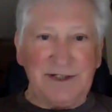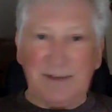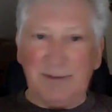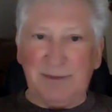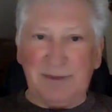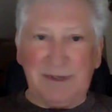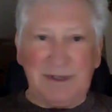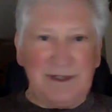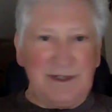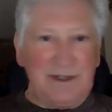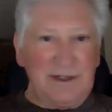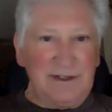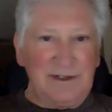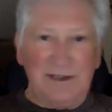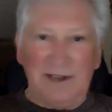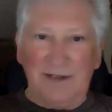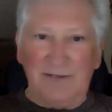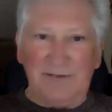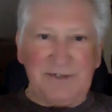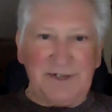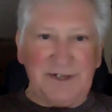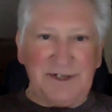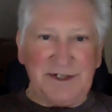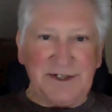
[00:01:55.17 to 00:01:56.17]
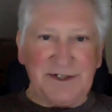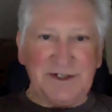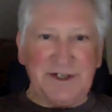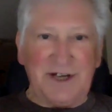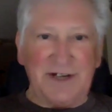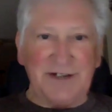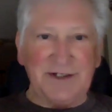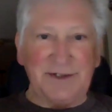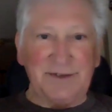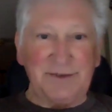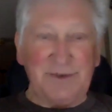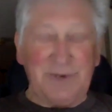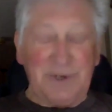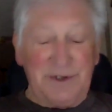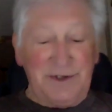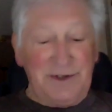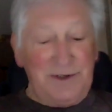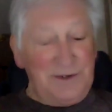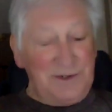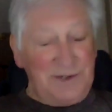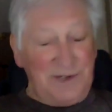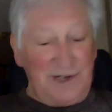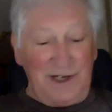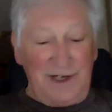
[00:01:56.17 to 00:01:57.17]
I'd love to discuss it with
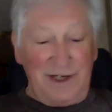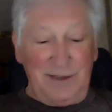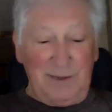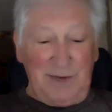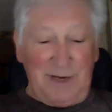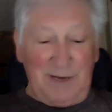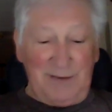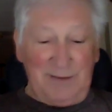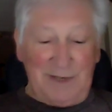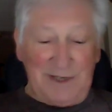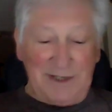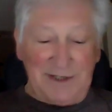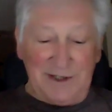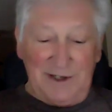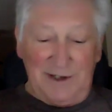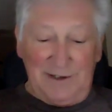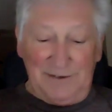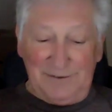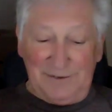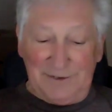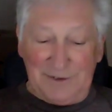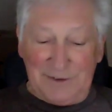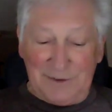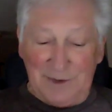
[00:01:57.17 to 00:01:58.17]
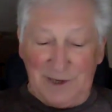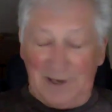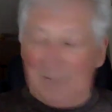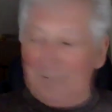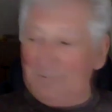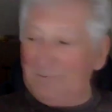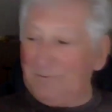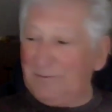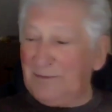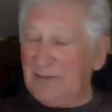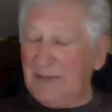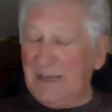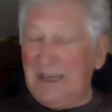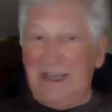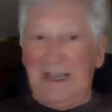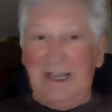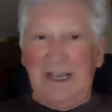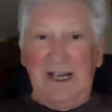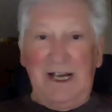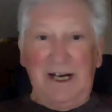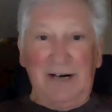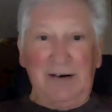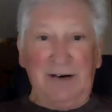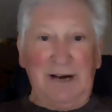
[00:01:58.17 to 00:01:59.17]
you and tell you about myself as well.
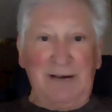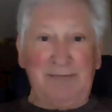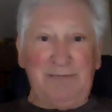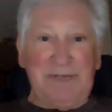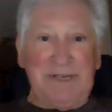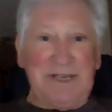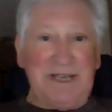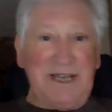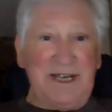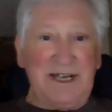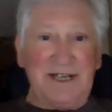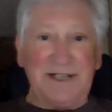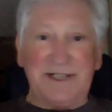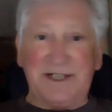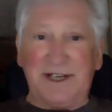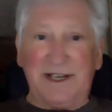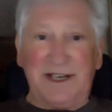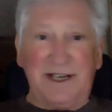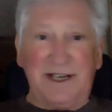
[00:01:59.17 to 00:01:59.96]
All right, BKS